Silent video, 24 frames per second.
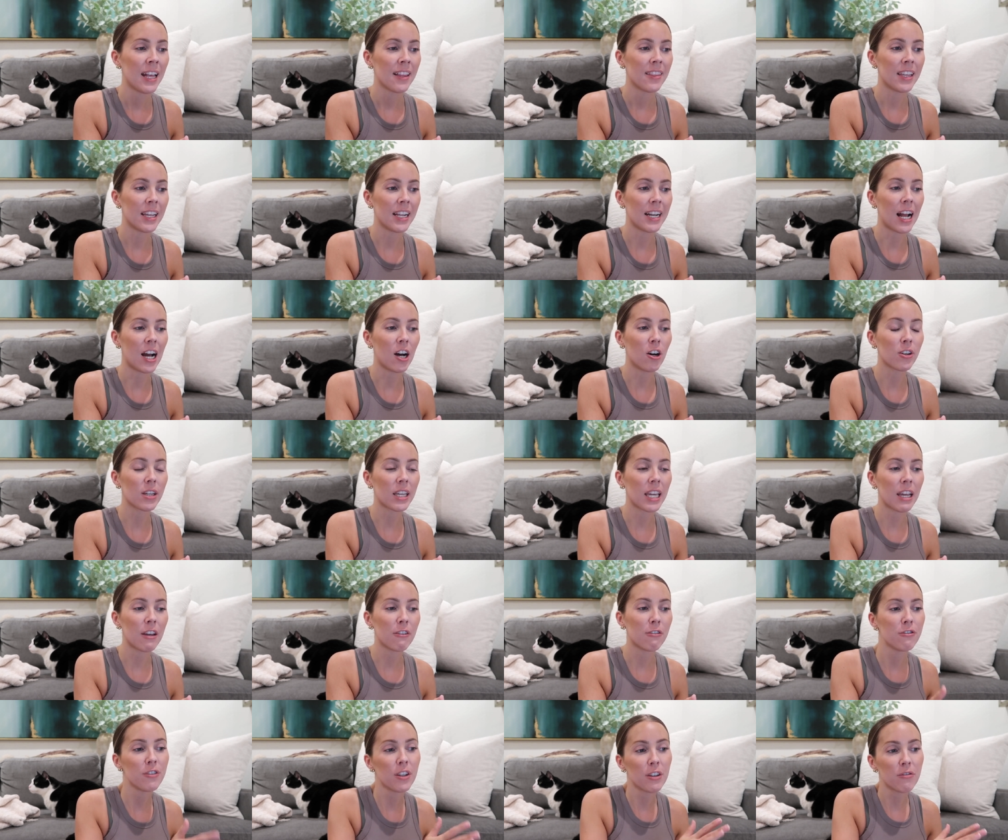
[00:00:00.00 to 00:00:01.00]
Then I'll
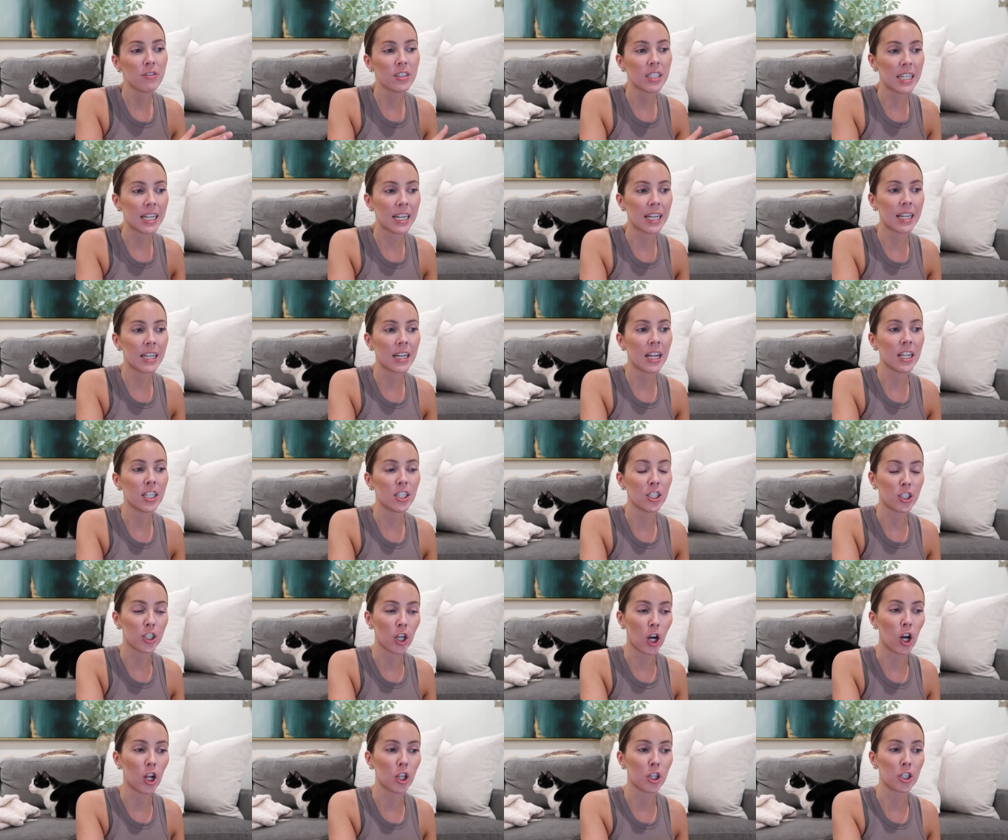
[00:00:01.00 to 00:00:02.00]
get
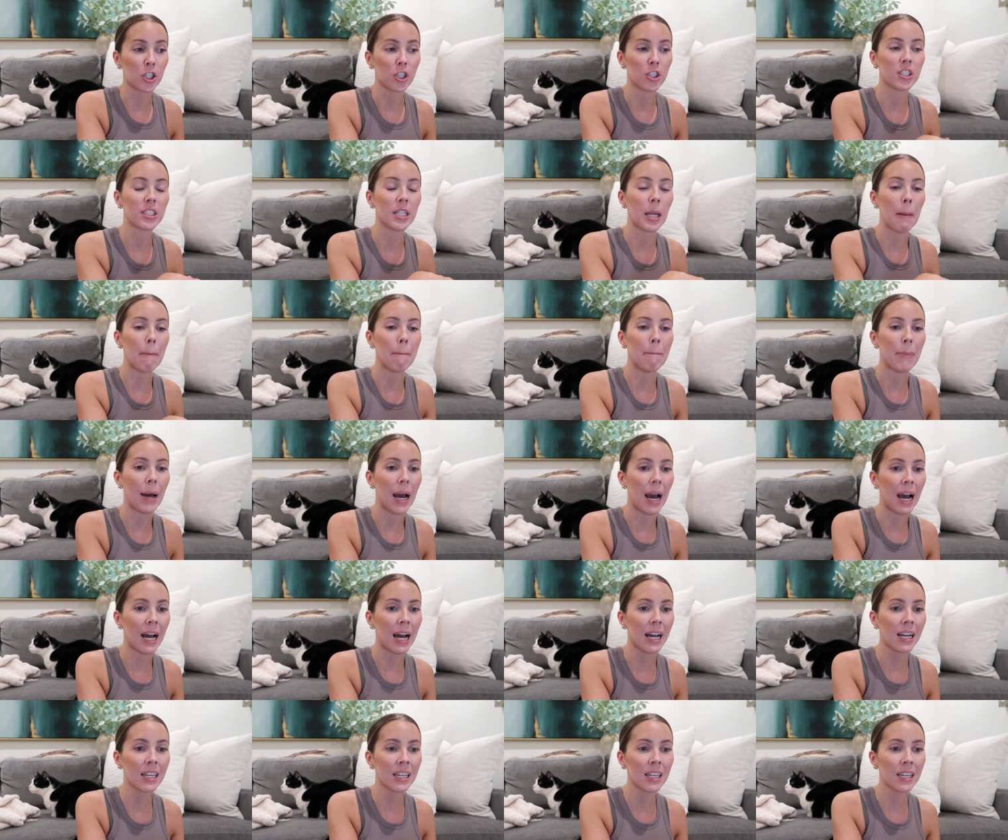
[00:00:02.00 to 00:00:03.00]
$15
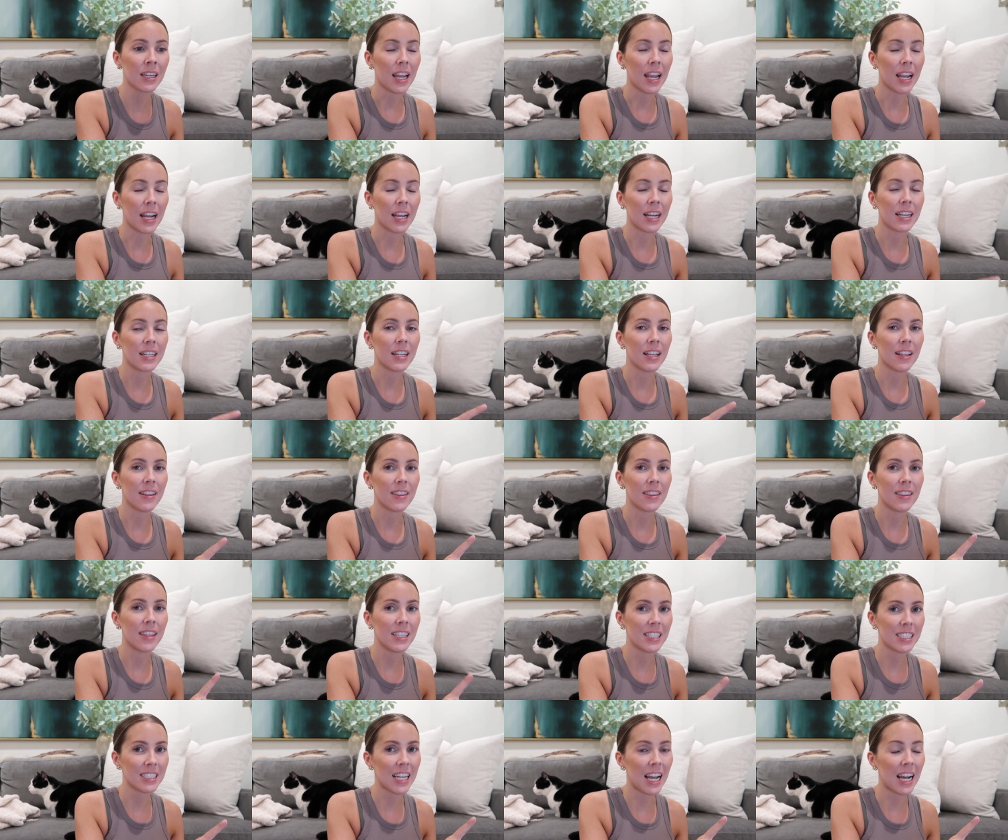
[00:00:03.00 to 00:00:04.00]
back and
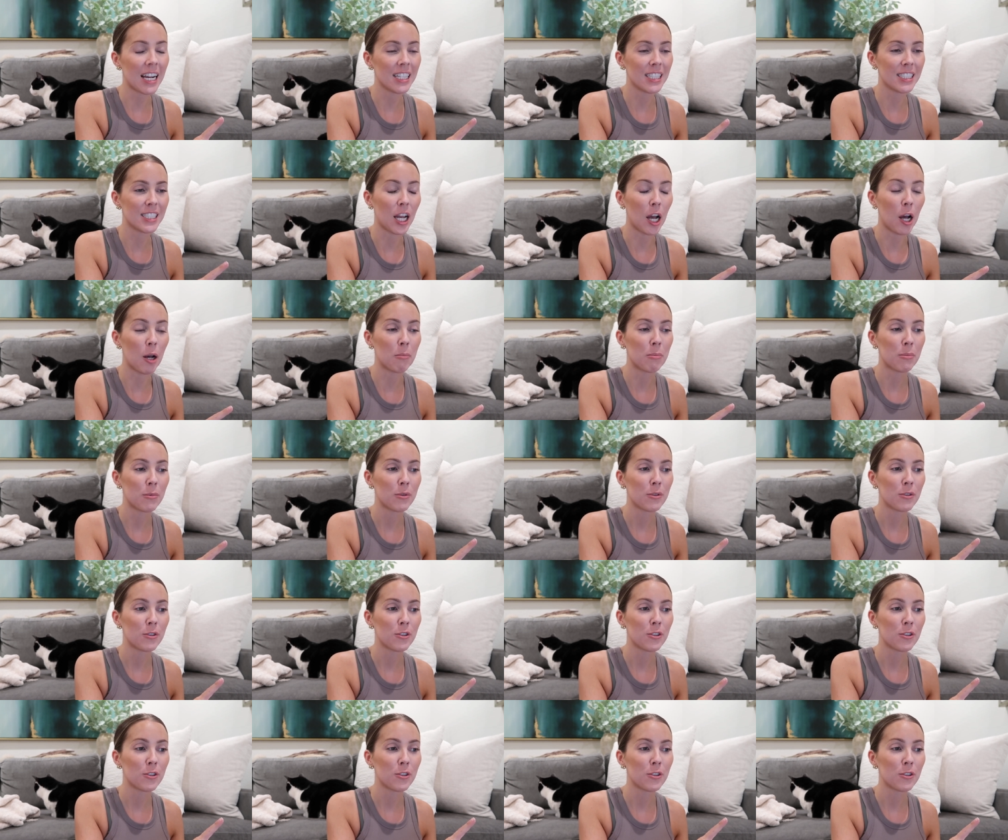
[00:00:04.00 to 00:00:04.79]
this adds up